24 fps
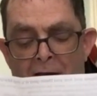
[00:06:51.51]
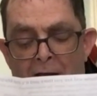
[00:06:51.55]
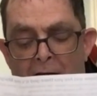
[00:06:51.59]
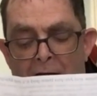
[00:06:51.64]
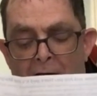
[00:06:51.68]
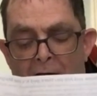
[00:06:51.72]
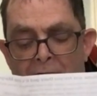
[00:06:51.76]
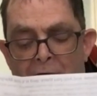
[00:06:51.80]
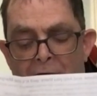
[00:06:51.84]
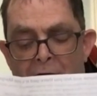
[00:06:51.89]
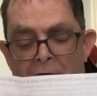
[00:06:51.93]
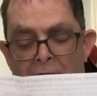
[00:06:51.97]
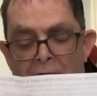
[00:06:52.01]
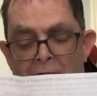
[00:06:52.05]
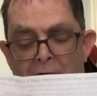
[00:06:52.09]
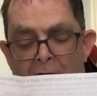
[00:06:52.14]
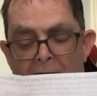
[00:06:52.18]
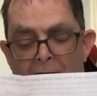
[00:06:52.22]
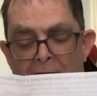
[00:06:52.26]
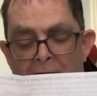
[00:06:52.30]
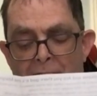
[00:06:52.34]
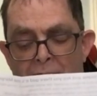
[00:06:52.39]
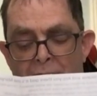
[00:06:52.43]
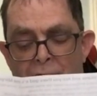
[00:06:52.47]
I will
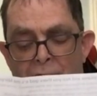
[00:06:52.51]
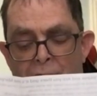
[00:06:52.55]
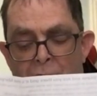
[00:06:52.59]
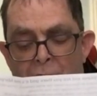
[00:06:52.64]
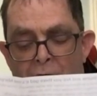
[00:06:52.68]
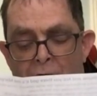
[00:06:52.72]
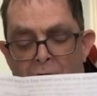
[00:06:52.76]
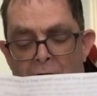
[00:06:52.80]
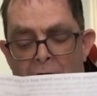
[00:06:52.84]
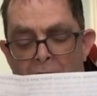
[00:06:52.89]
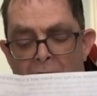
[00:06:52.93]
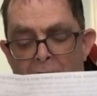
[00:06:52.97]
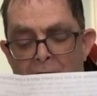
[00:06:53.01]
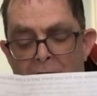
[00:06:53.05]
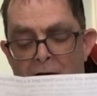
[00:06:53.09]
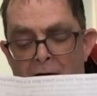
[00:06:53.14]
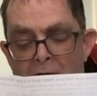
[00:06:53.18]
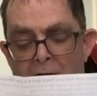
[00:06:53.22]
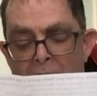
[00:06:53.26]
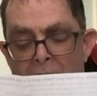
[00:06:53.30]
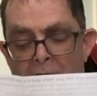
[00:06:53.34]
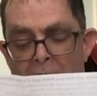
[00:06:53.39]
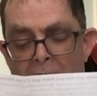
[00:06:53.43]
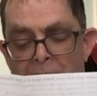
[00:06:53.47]
write more
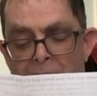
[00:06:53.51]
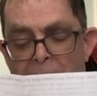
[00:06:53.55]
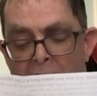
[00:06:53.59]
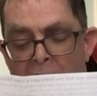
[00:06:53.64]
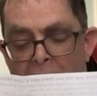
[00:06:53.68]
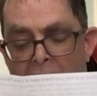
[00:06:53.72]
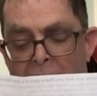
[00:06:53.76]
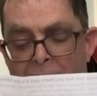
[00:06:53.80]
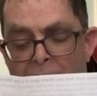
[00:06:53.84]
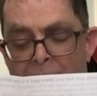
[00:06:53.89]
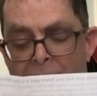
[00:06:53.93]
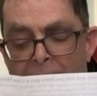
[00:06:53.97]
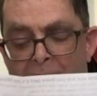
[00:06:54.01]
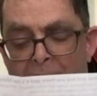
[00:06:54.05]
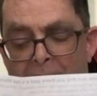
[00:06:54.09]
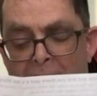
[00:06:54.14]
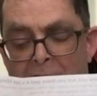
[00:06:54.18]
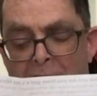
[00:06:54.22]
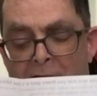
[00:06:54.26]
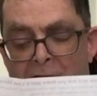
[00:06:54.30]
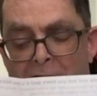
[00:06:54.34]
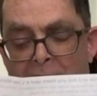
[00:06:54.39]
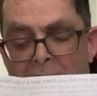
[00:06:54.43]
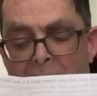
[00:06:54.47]
about
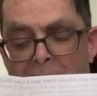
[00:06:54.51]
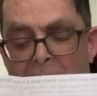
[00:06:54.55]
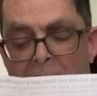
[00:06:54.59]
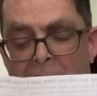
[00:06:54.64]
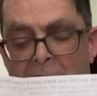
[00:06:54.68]
this